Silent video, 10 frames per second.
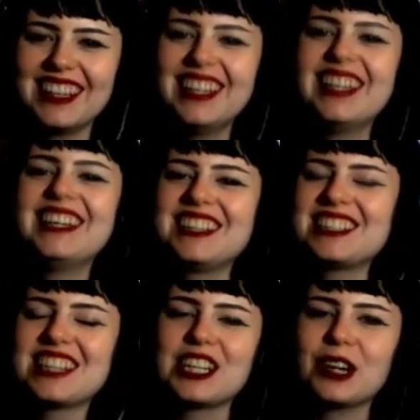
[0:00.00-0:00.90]
There's
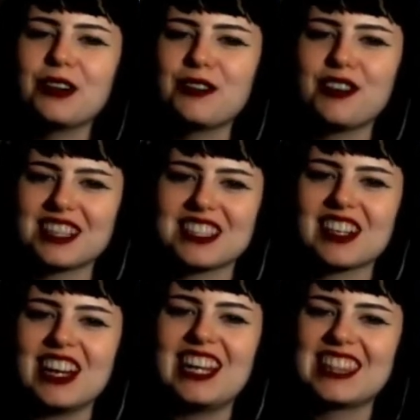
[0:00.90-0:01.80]
like no effects
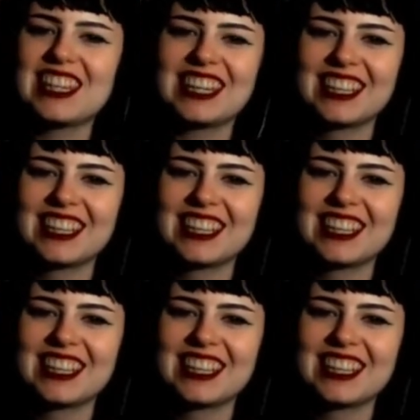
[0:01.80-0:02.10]
or anything.